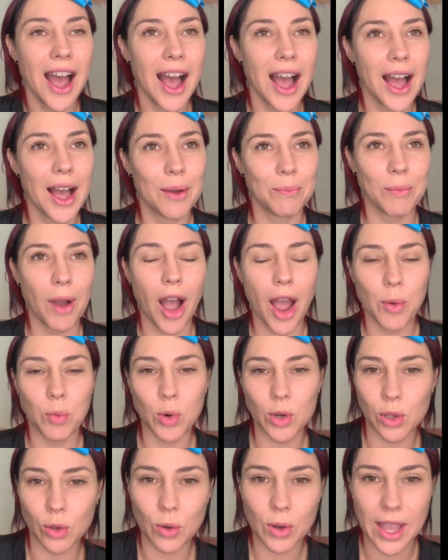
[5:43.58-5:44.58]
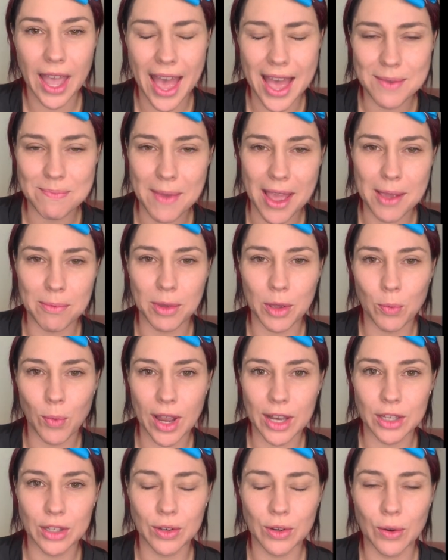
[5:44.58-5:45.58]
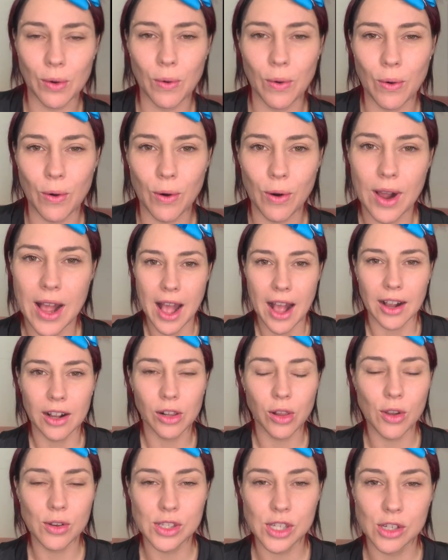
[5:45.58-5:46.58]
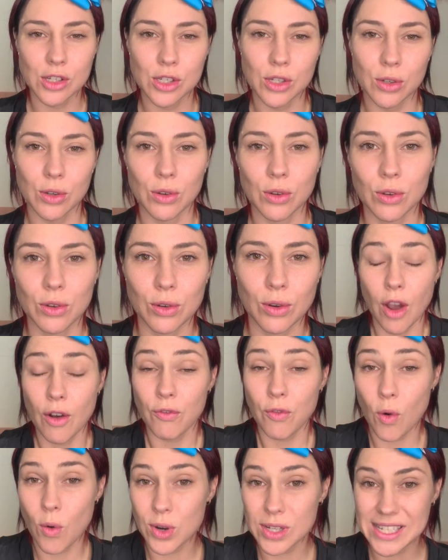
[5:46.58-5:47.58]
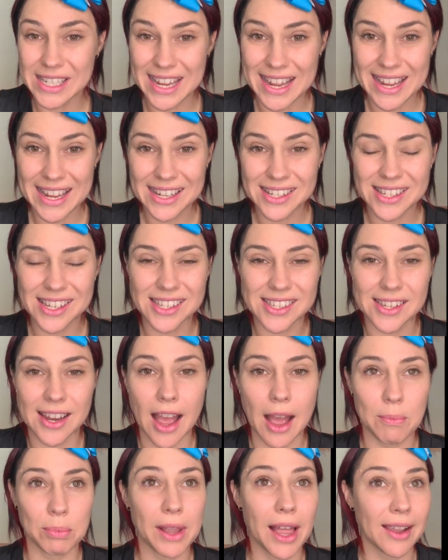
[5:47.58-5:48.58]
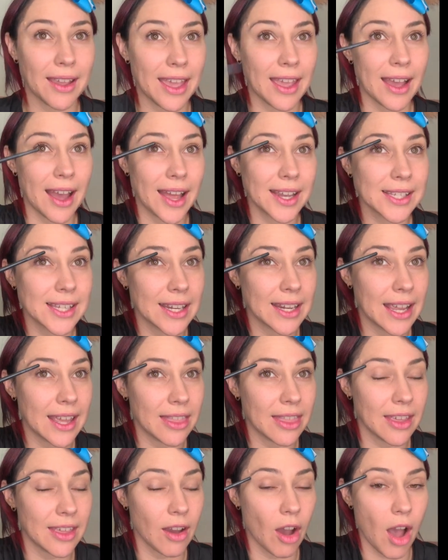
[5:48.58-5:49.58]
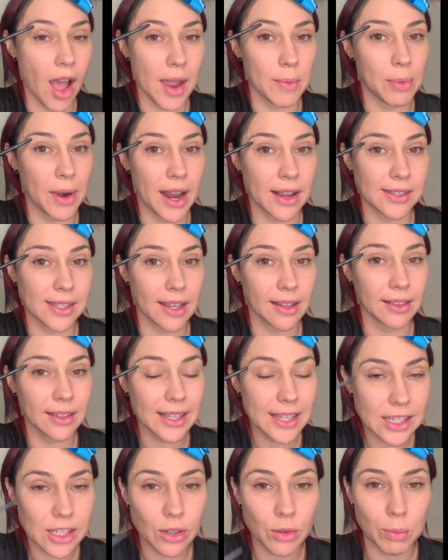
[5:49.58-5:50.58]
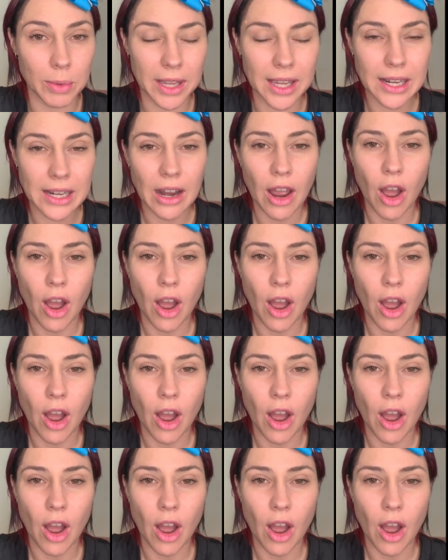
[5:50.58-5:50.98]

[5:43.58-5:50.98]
I would look at maybe when you're closer to 14 to start plucking underneath the eyebrows a little bit,